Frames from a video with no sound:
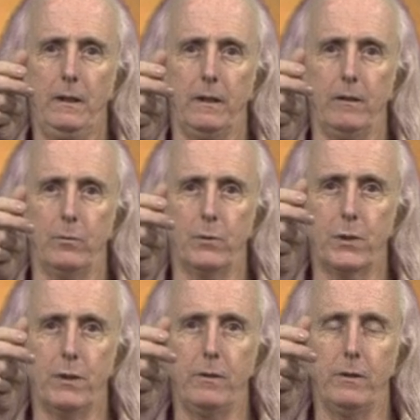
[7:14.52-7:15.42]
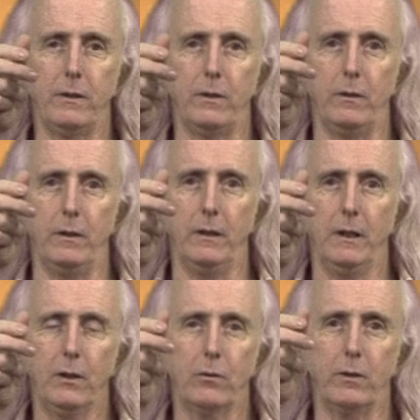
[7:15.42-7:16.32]
it will certainly
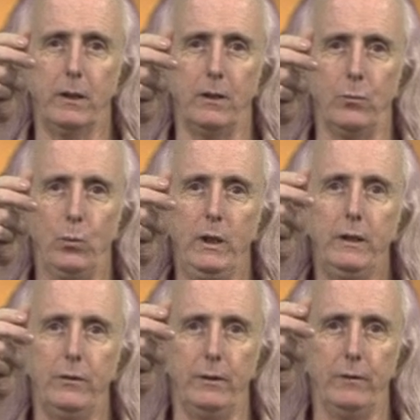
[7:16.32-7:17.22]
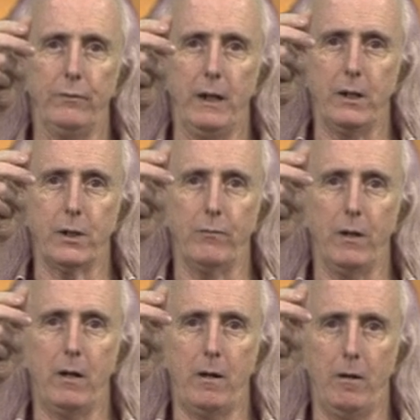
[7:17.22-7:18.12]
greatly weaken the effects of
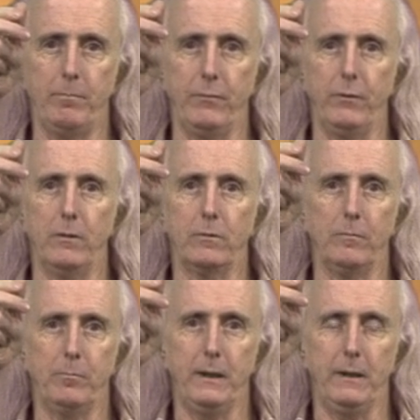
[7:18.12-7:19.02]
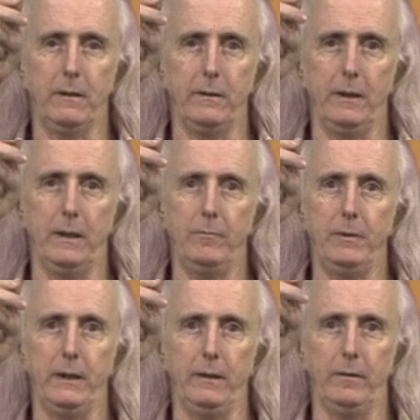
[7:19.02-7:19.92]
HAARP, if not completely
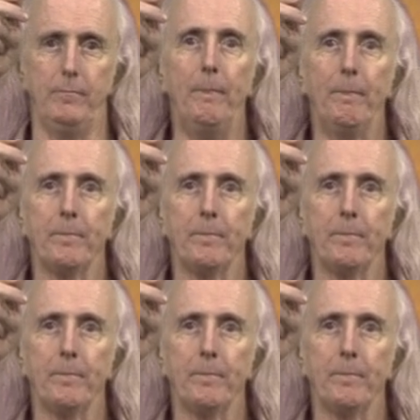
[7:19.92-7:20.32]
eliminate them.